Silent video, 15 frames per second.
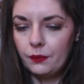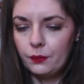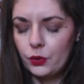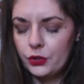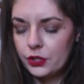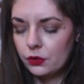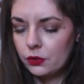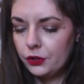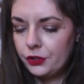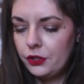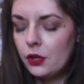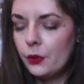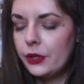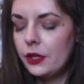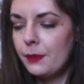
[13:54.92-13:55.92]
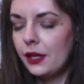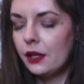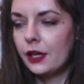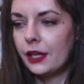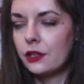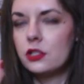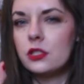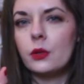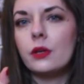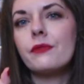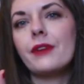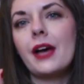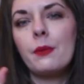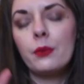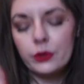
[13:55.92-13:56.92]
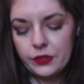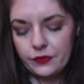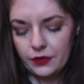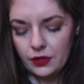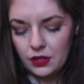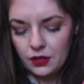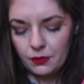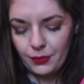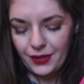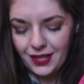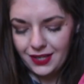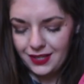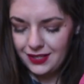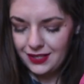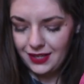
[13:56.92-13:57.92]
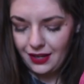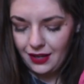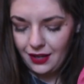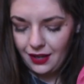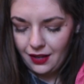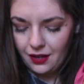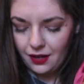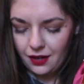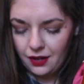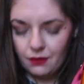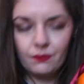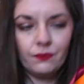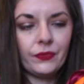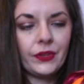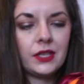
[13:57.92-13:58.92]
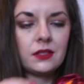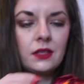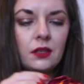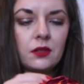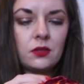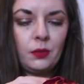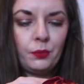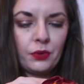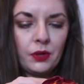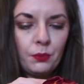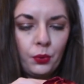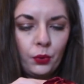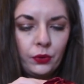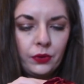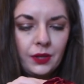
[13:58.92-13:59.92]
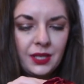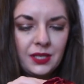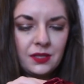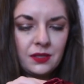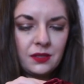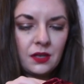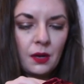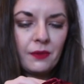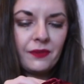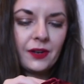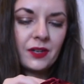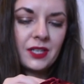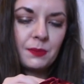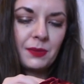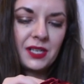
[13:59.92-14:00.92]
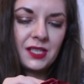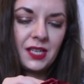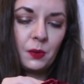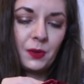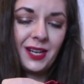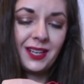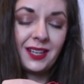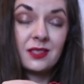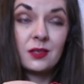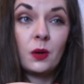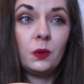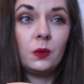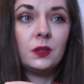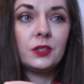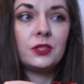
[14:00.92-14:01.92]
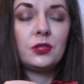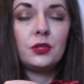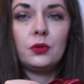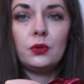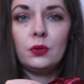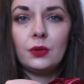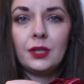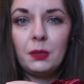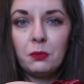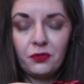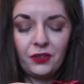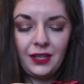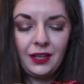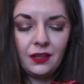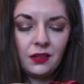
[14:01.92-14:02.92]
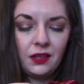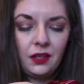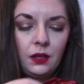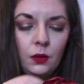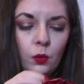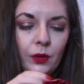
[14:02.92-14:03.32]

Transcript: what's it called? You know, when you make like suet fat balls for birds, it's like super important this time of year, especially when it gets cold, to keep feeding the